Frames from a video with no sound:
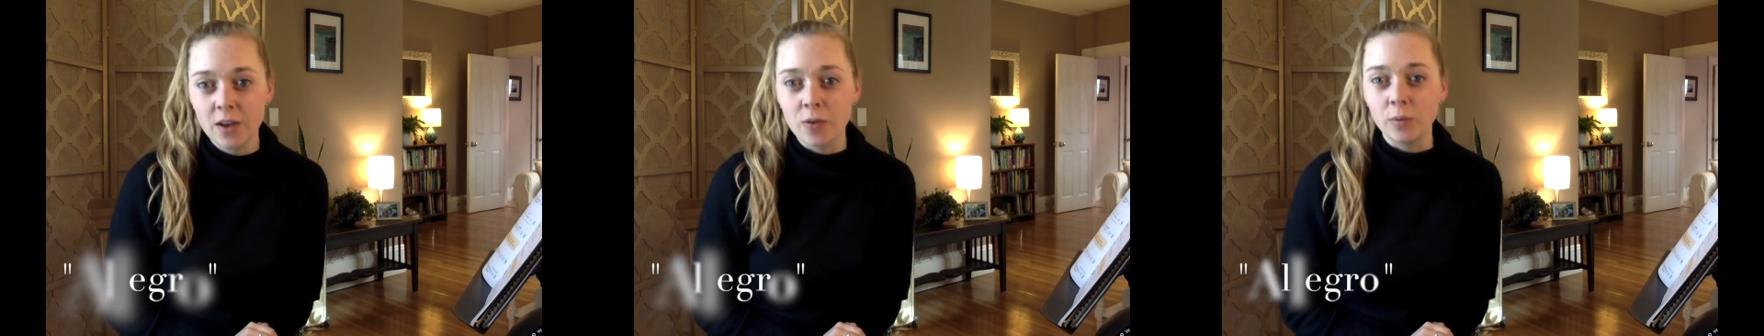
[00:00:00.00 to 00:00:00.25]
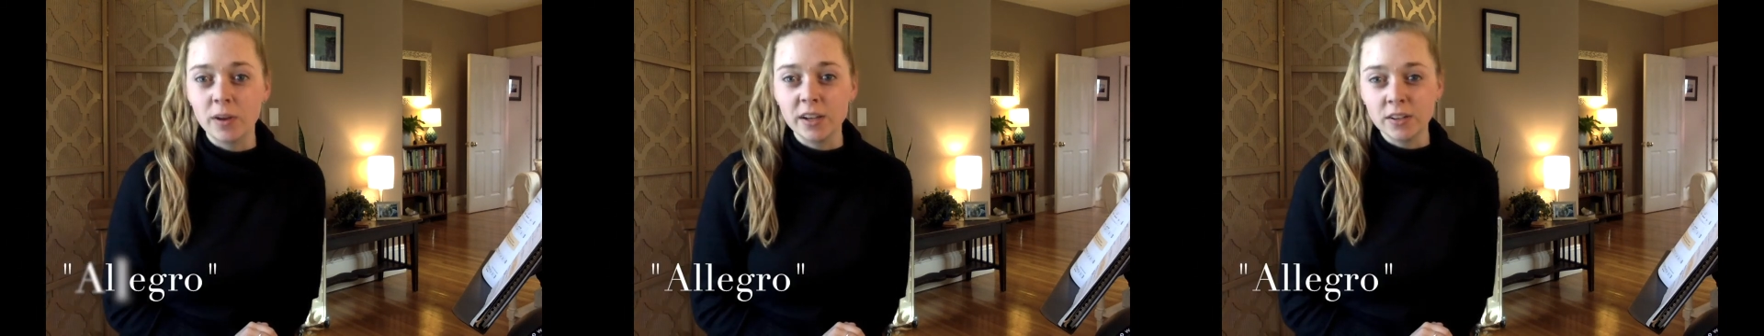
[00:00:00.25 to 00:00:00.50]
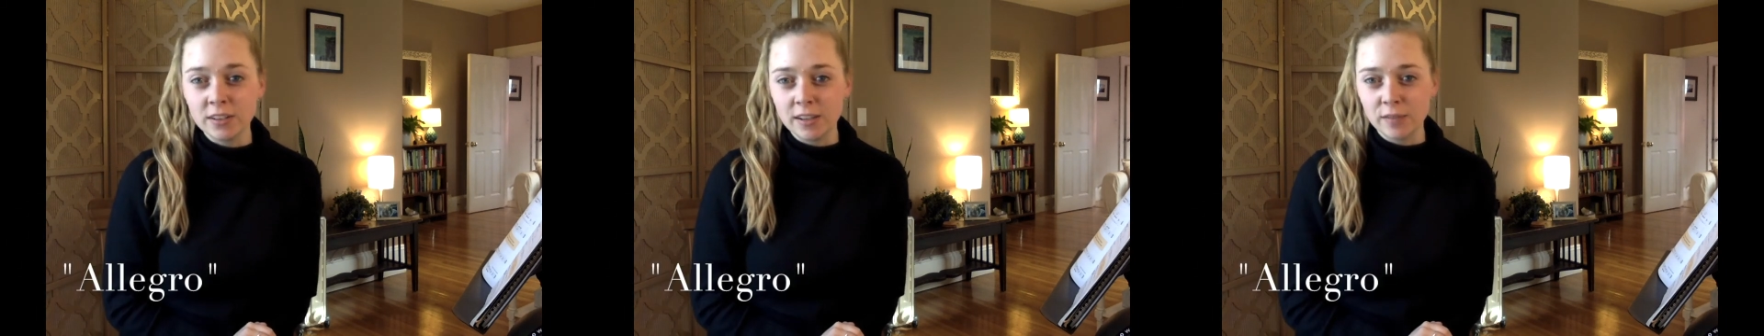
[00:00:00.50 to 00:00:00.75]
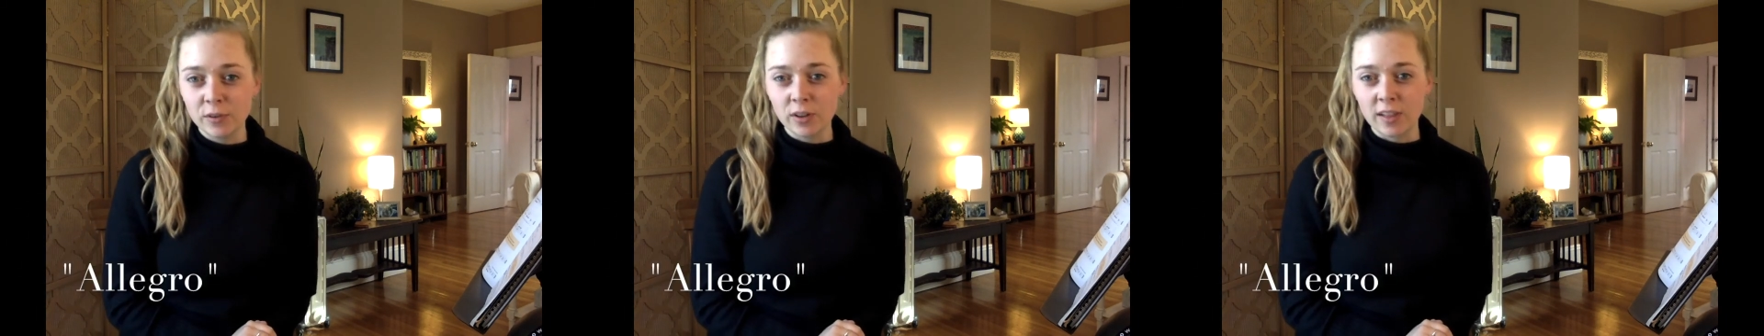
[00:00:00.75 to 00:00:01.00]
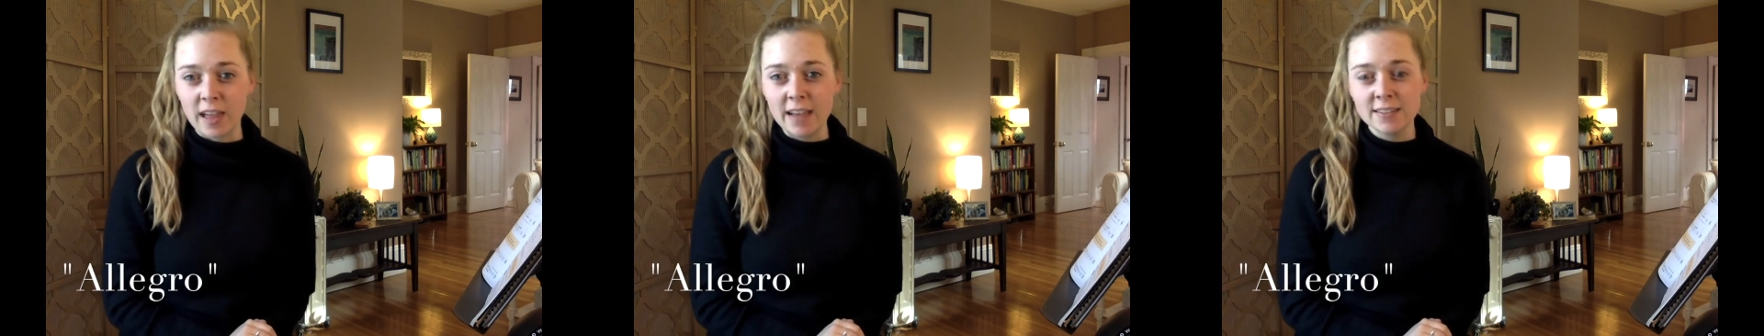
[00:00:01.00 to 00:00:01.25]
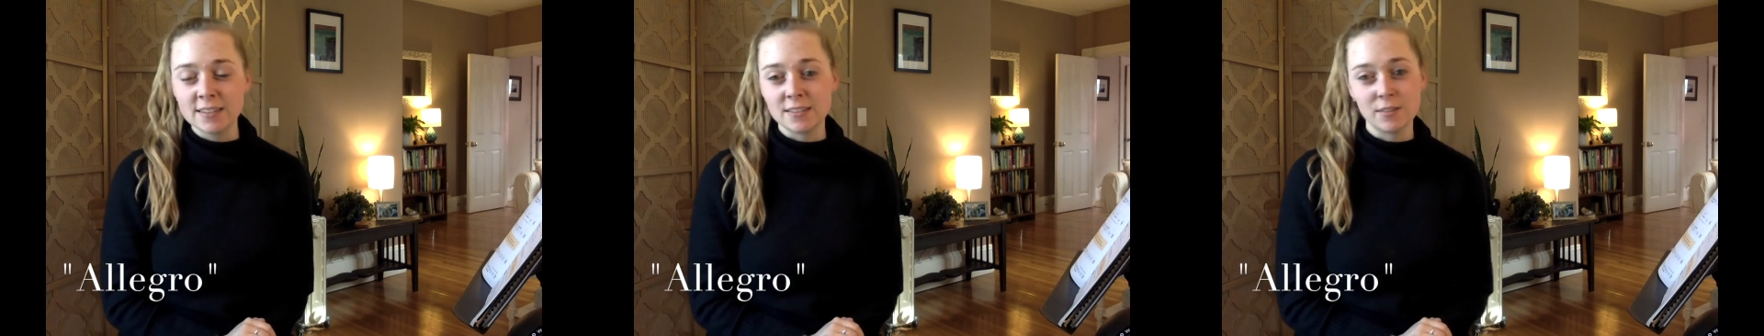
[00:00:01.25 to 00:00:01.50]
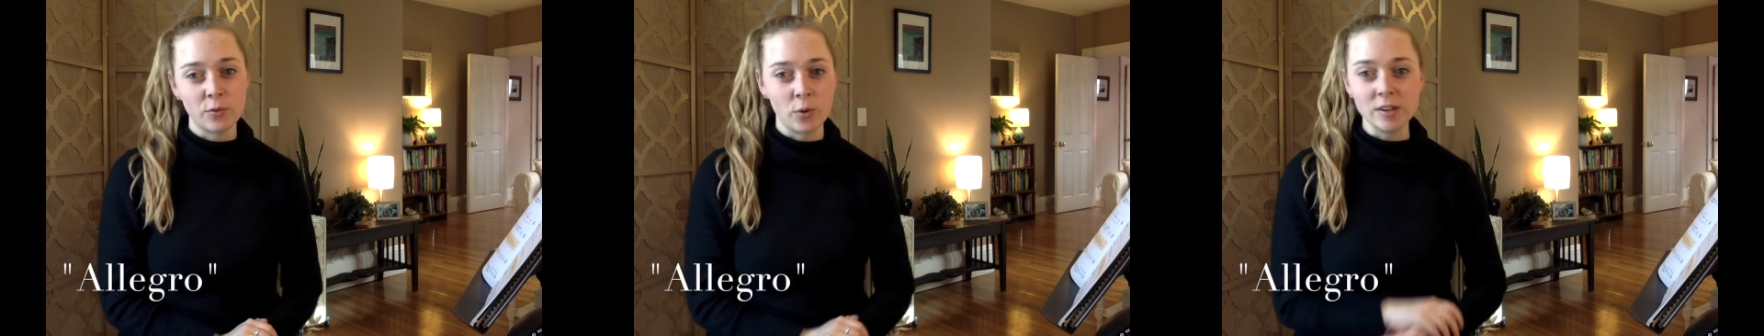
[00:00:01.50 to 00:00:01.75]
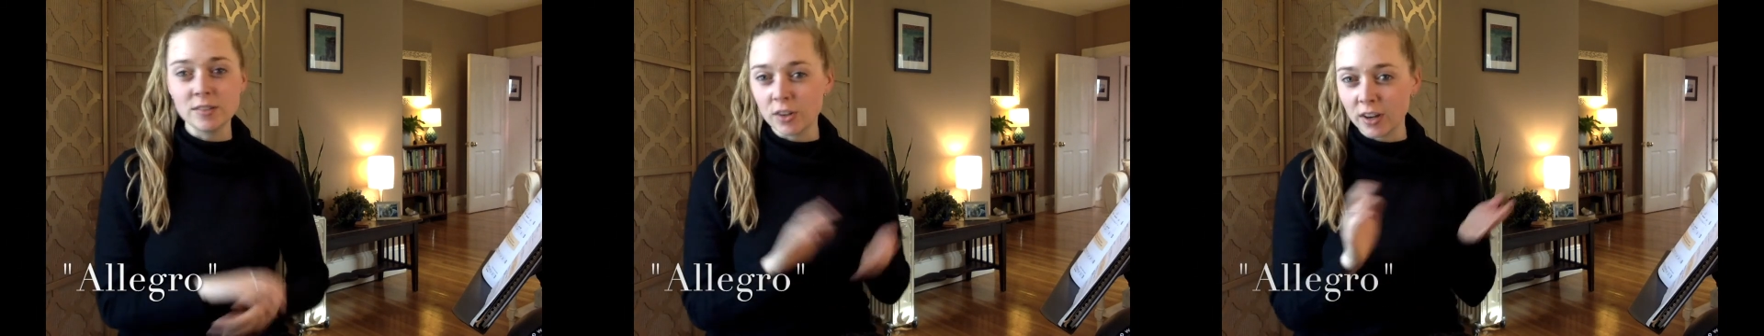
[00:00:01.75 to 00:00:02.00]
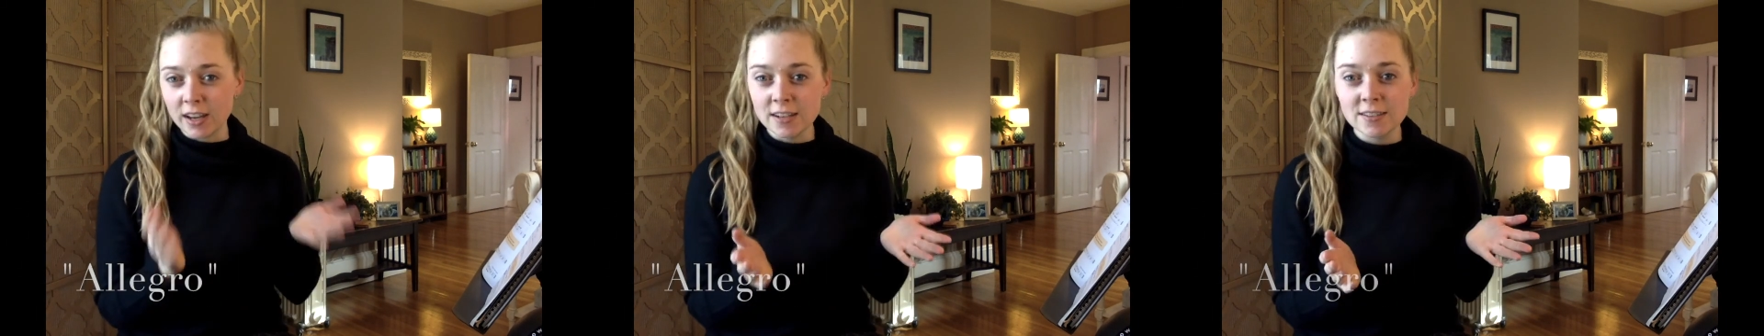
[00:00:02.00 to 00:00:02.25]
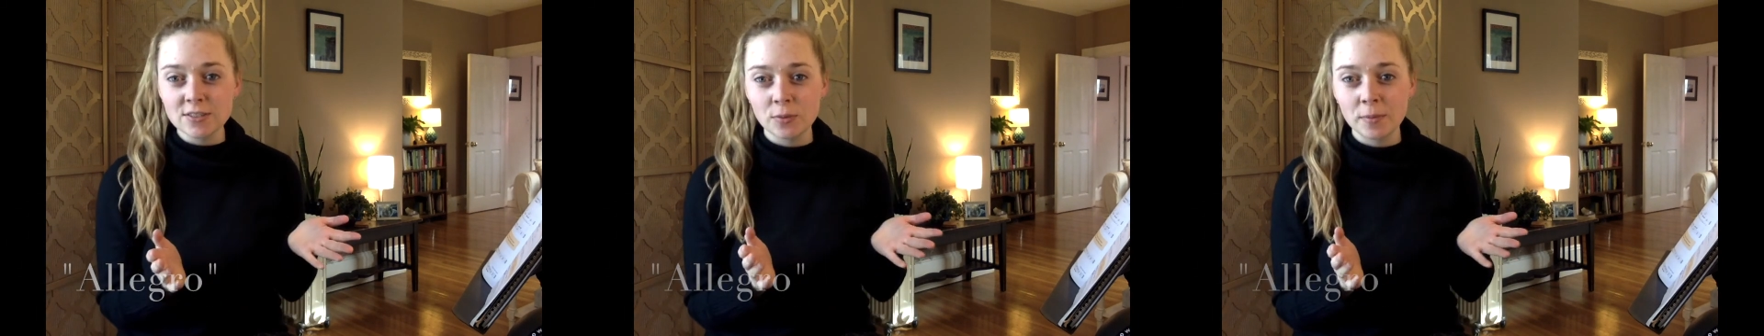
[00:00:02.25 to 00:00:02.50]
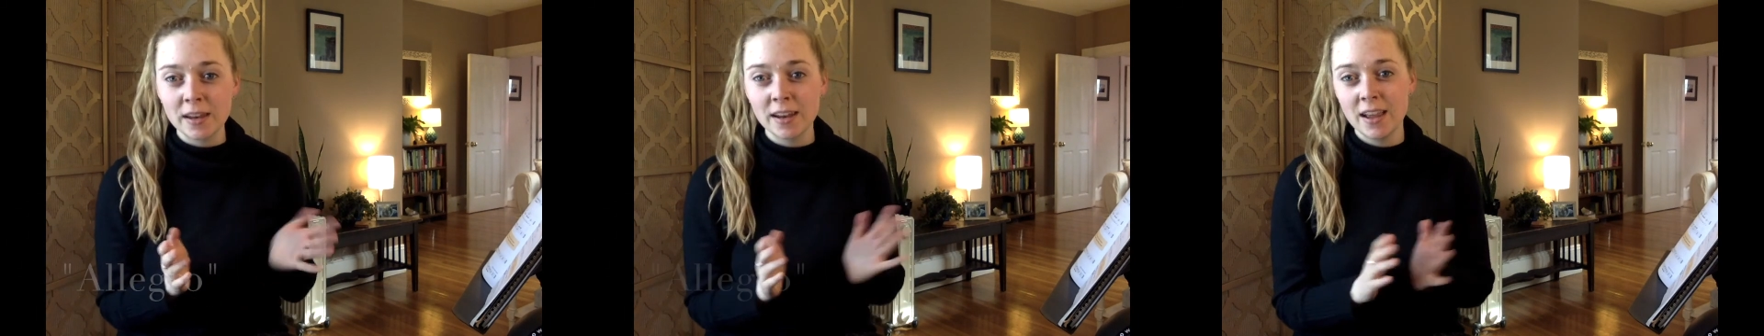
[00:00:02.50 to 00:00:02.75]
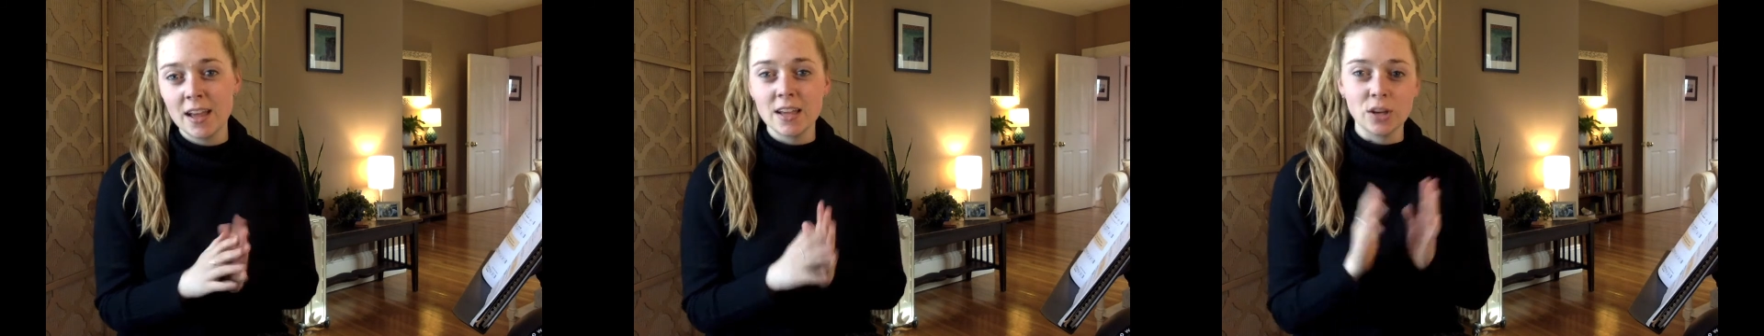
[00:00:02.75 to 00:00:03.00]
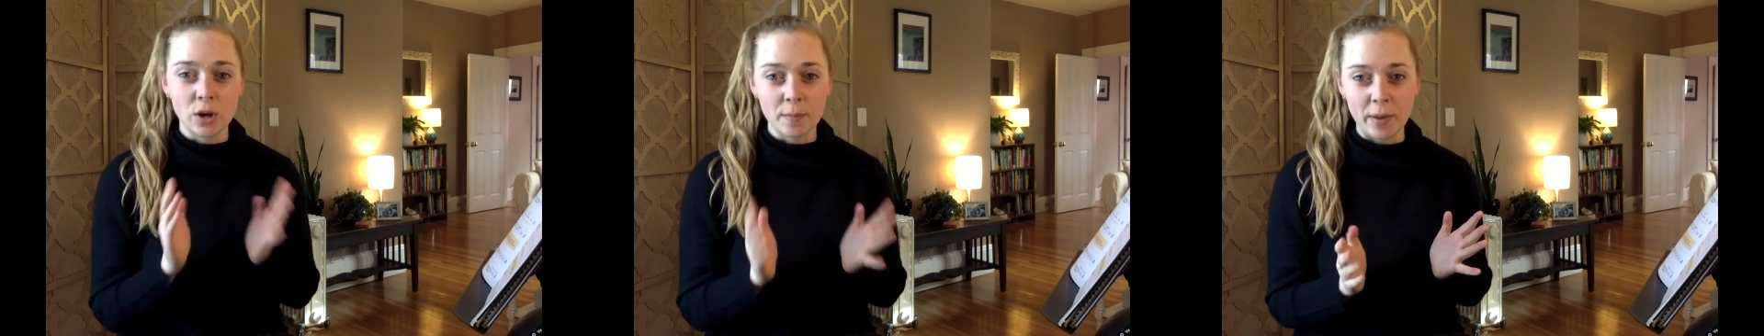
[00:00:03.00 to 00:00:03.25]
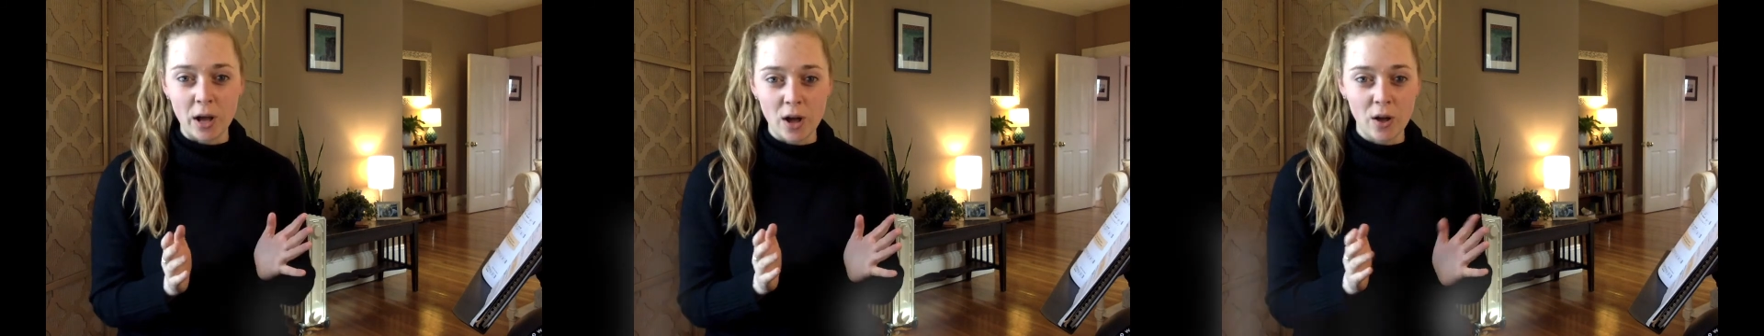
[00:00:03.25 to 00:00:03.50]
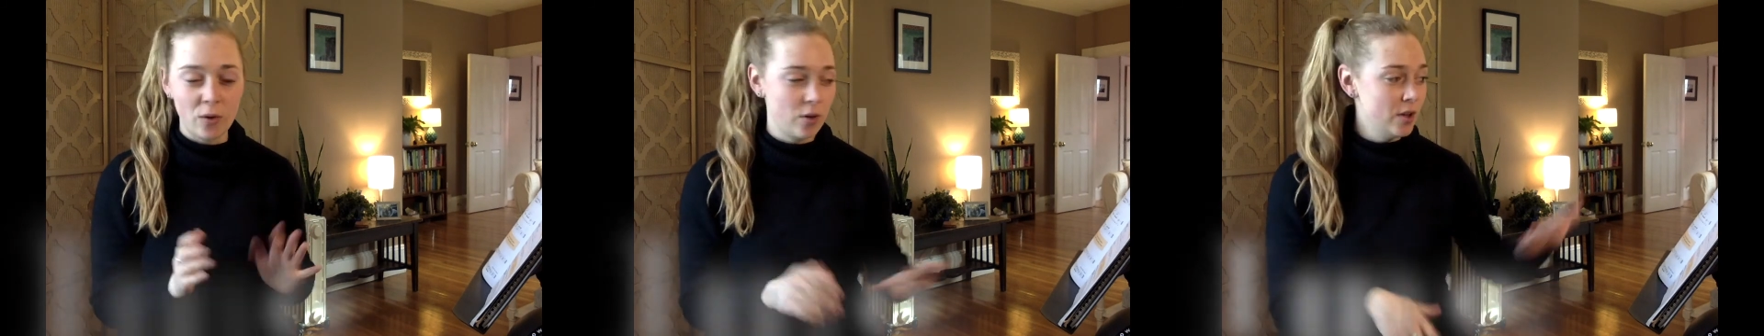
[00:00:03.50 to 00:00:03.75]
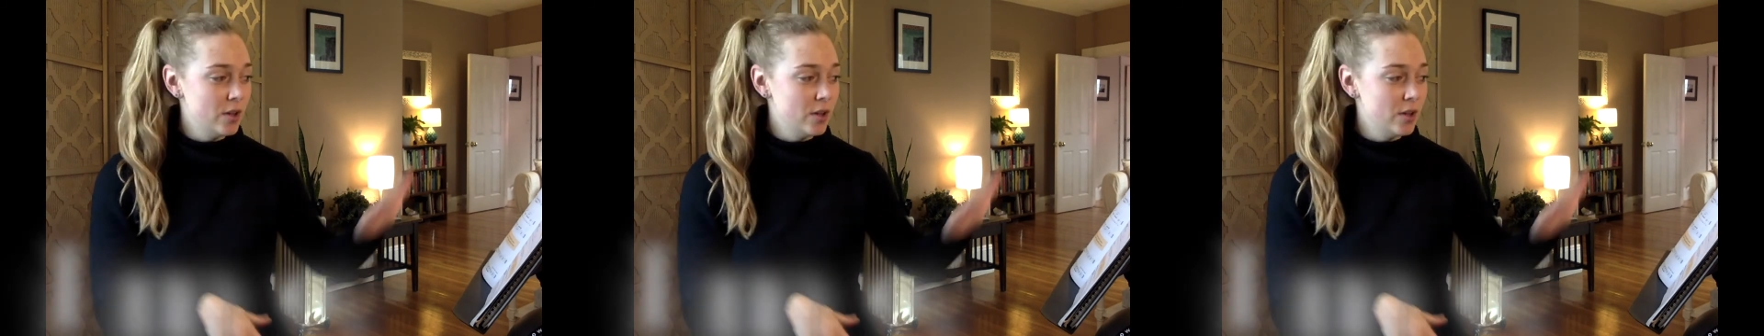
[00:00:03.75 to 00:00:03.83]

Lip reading: What you'll need for class is of course your instrument, your bow,